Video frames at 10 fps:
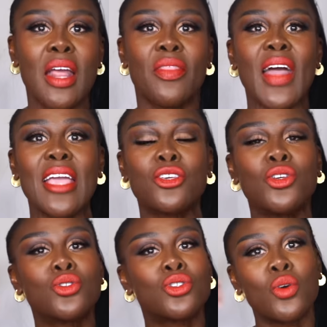Thank
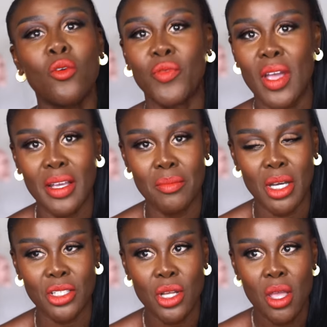you so very
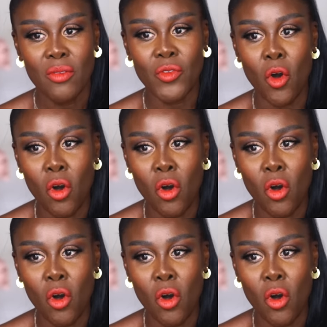much for